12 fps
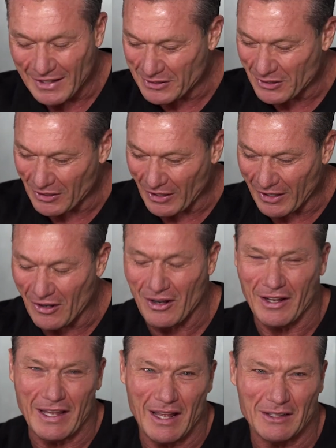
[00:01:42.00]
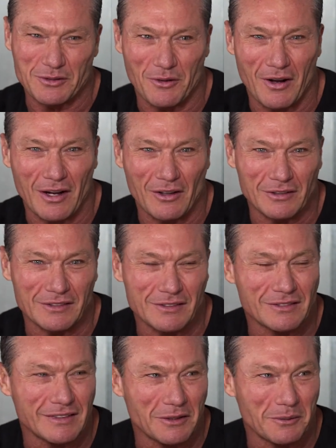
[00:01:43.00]
You're sort of like, oh yeah, it's all right, I'll
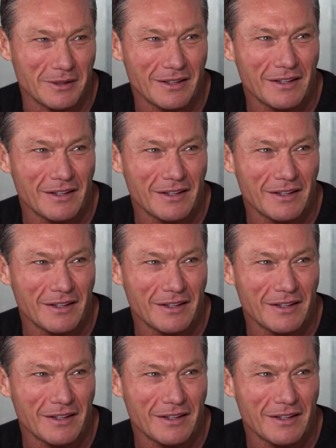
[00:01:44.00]
just deal with it.